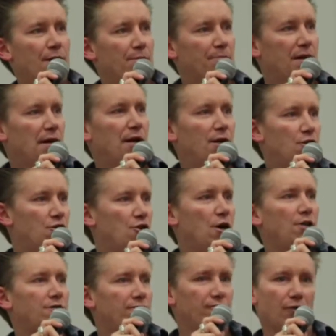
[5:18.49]
and being
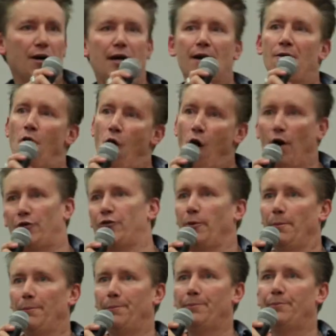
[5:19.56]
just freaking
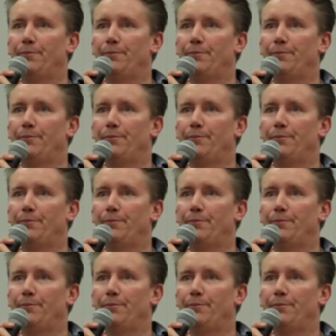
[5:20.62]
awesome.